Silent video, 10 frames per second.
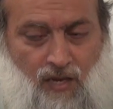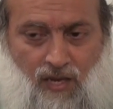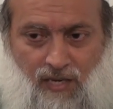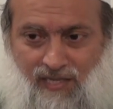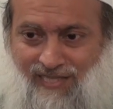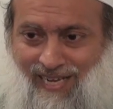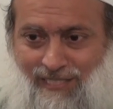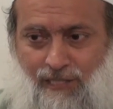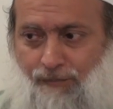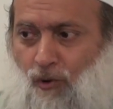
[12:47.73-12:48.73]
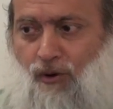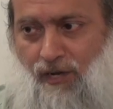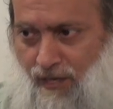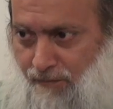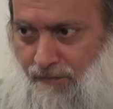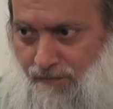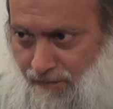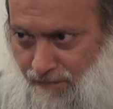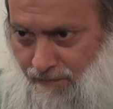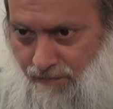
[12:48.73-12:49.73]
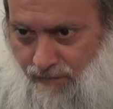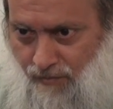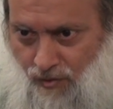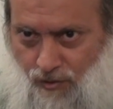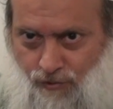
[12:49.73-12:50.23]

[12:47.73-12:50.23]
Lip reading: He does not support him, you know,